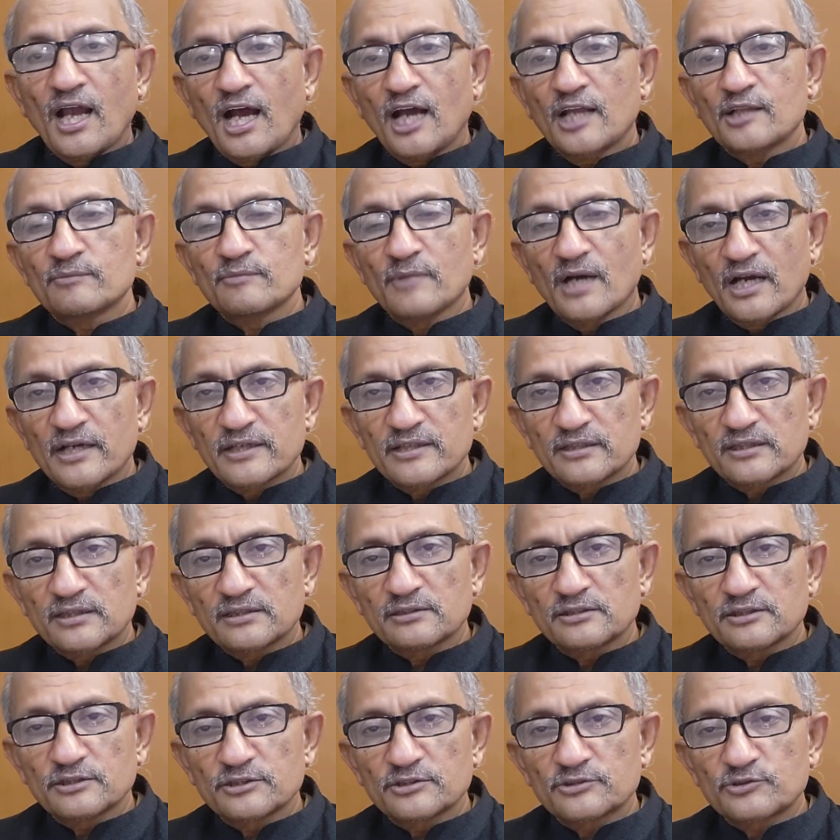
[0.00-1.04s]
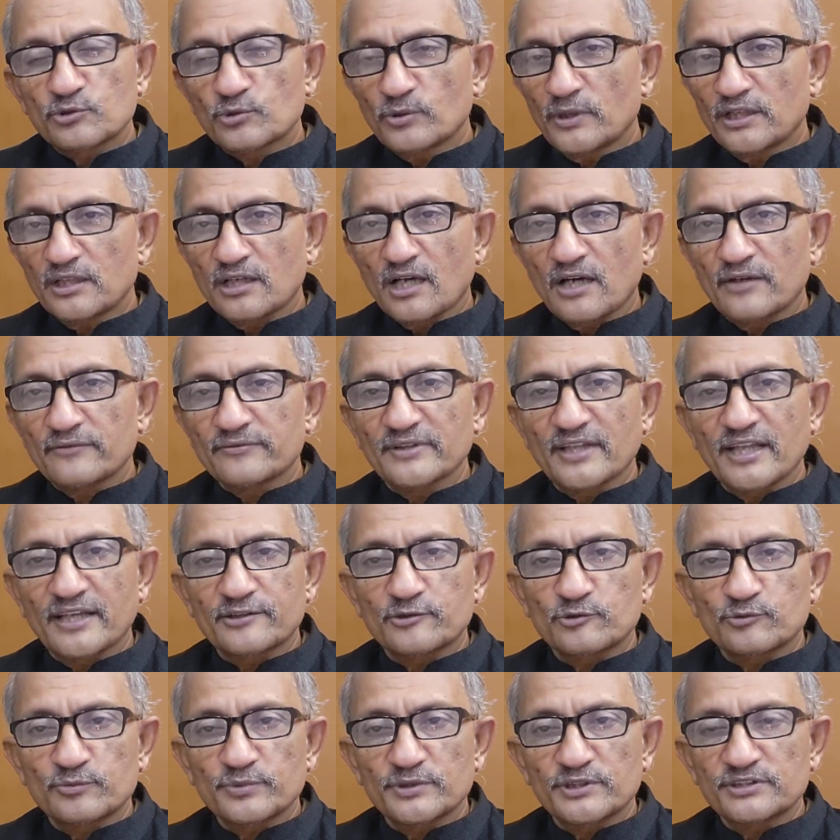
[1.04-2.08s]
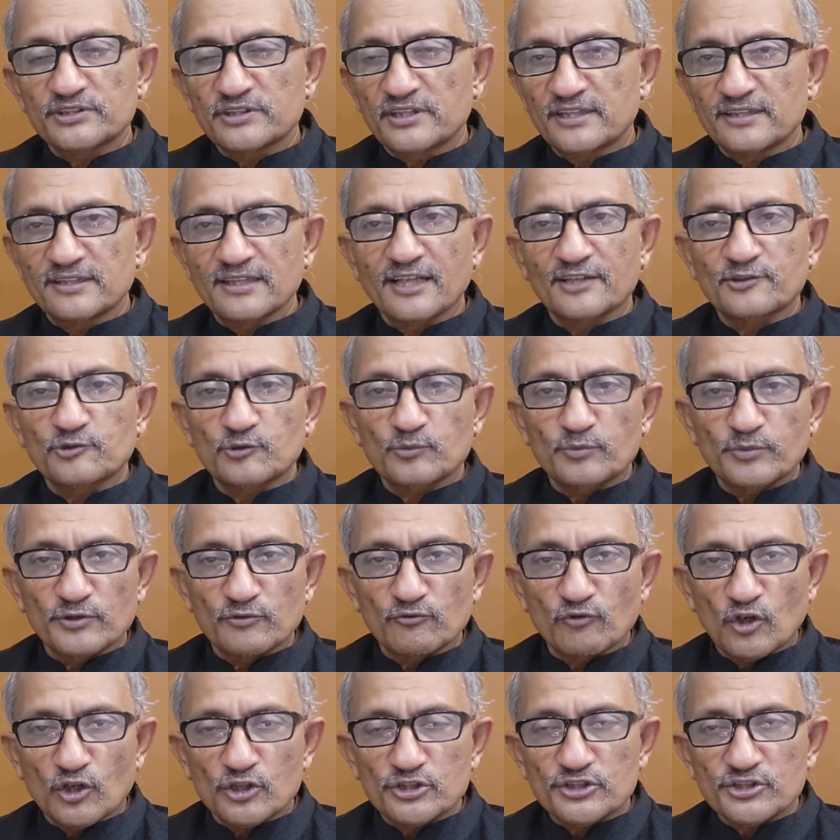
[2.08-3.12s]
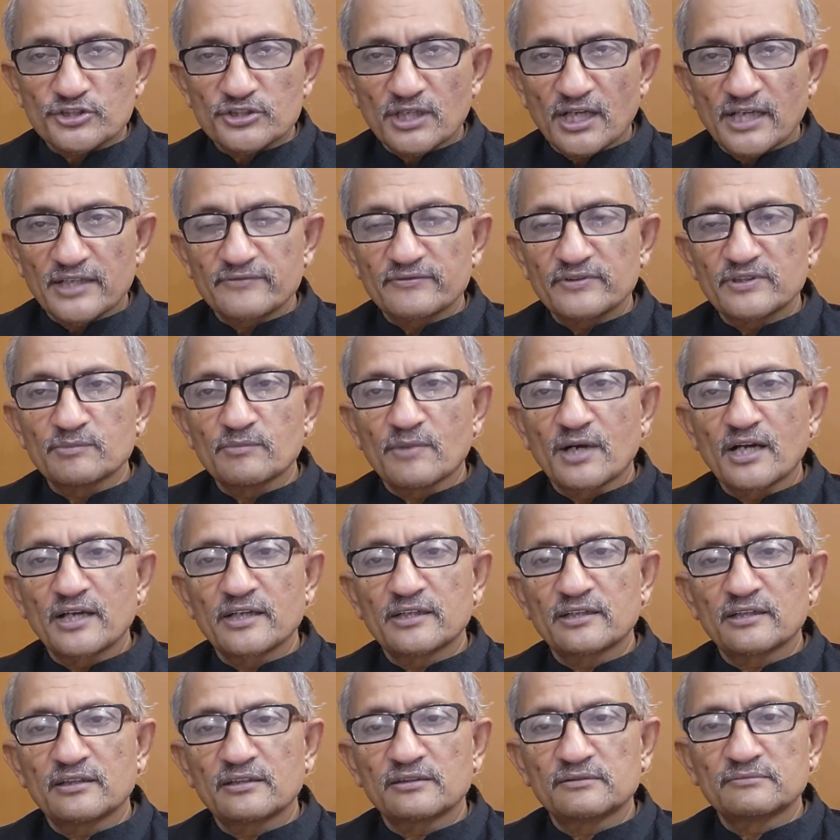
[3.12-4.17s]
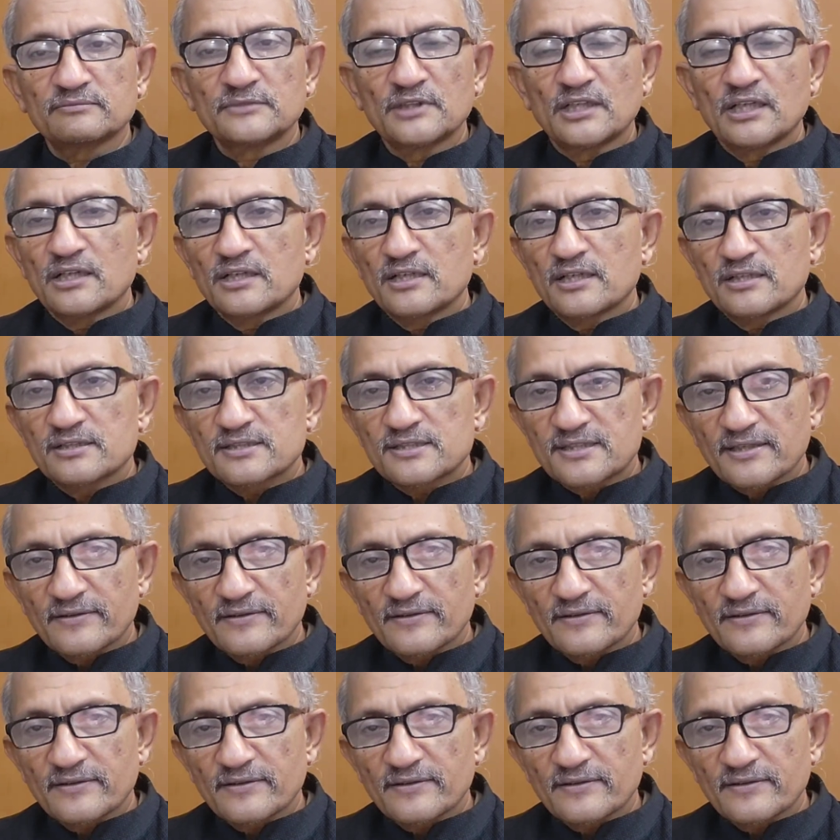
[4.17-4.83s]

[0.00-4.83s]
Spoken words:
I'll buy a 2.5 lakh rupee, 3 lakh rupee watch. I will buy a